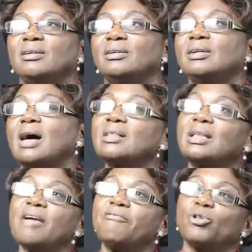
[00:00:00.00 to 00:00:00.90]
In other
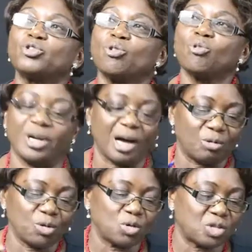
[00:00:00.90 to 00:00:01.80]
life also, we
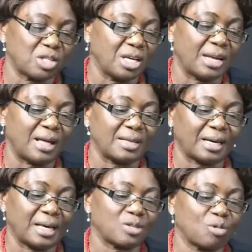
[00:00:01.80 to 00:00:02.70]
can also see
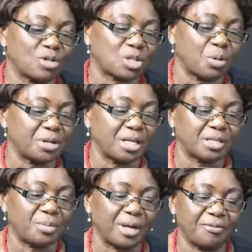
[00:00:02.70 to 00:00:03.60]
another case of
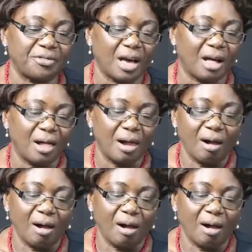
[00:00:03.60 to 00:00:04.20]
respondent behavior.